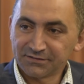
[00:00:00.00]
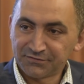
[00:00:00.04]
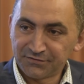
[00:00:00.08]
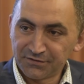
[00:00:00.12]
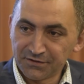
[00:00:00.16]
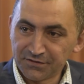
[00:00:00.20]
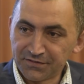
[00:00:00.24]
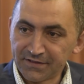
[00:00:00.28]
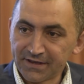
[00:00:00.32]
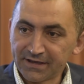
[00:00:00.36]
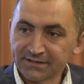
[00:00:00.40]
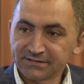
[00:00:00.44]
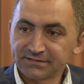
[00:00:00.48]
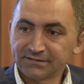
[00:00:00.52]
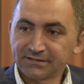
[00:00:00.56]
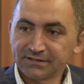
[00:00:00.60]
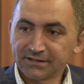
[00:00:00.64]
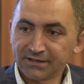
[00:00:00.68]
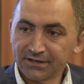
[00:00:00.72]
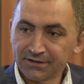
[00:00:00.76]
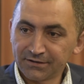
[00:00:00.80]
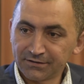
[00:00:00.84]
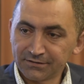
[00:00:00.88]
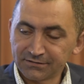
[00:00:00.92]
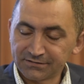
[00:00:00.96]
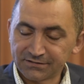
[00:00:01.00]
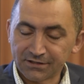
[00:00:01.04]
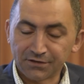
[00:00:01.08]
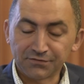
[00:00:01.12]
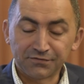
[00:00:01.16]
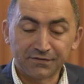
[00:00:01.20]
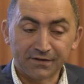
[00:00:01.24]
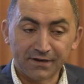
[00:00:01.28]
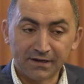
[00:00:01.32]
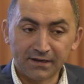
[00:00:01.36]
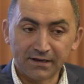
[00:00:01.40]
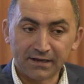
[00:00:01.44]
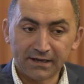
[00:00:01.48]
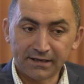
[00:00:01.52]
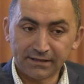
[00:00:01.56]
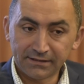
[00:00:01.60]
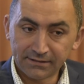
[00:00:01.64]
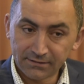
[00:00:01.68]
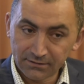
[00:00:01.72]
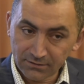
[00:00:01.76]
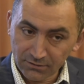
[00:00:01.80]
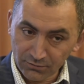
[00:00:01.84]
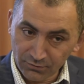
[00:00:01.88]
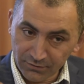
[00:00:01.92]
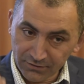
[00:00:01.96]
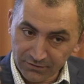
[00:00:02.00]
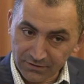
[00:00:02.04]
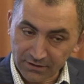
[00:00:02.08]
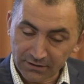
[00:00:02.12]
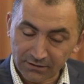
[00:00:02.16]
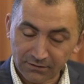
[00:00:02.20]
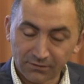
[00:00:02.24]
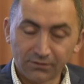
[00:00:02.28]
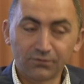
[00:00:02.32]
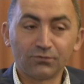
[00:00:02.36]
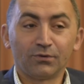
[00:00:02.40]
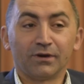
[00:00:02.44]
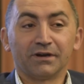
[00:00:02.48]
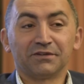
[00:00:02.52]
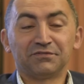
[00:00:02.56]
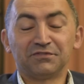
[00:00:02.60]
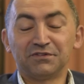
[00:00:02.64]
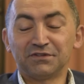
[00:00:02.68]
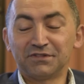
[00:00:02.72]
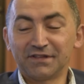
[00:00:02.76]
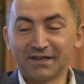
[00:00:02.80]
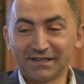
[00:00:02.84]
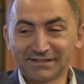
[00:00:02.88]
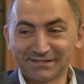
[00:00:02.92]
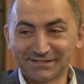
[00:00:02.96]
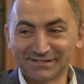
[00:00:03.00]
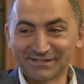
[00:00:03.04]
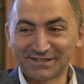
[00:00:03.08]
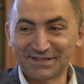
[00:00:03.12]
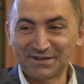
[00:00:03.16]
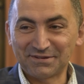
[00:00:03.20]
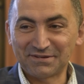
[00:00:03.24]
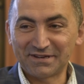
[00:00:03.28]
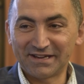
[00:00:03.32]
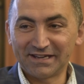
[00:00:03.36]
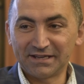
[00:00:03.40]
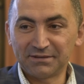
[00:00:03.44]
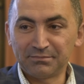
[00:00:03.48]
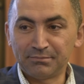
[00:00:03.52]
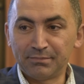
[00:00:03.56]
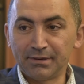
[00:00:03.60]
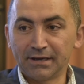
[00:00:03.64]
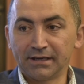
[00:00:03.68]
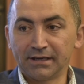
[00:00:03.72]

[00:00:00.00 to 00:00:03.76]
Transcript: There's a few thousand to go so far, and we've got quite a few thousand to go ahead.